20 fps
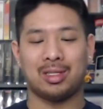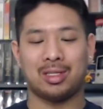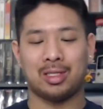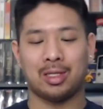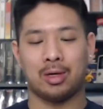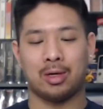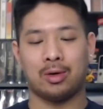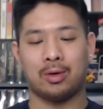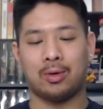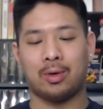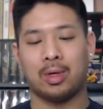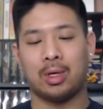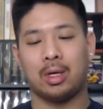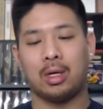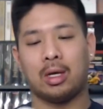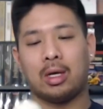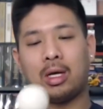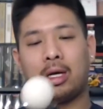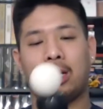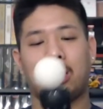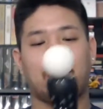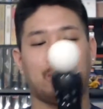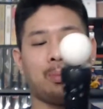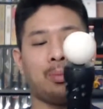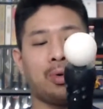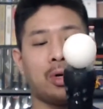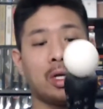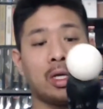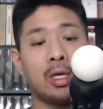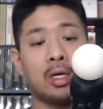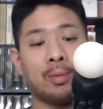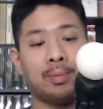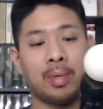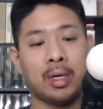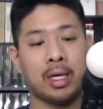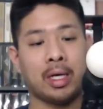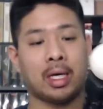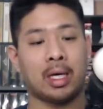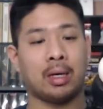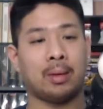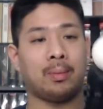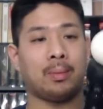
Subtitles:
So pretty good pickup.